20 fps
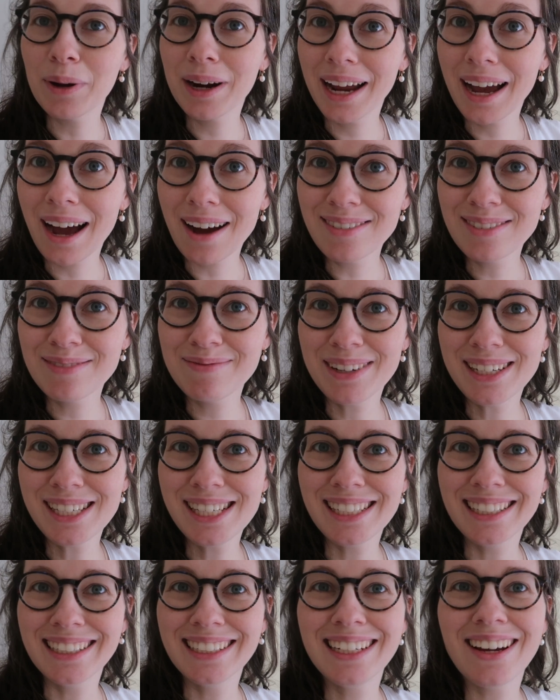what I haven't
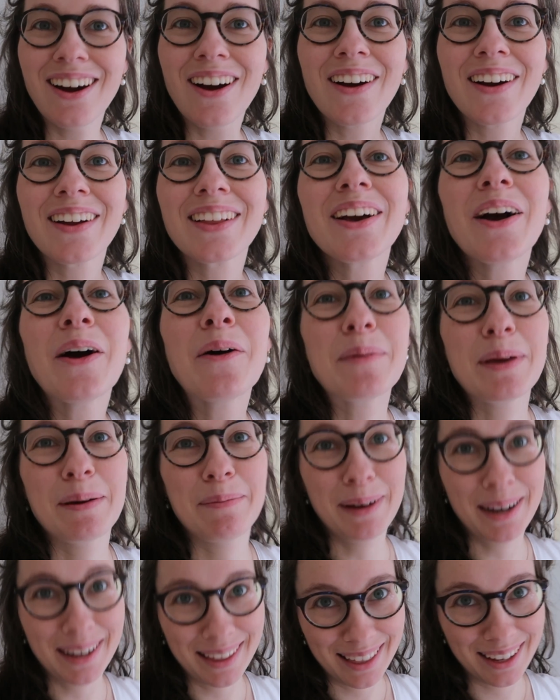mentioned are the
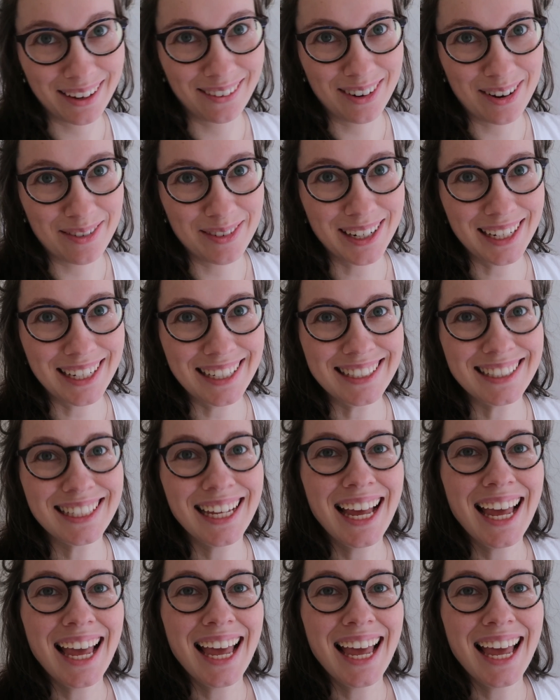homeopathic remedies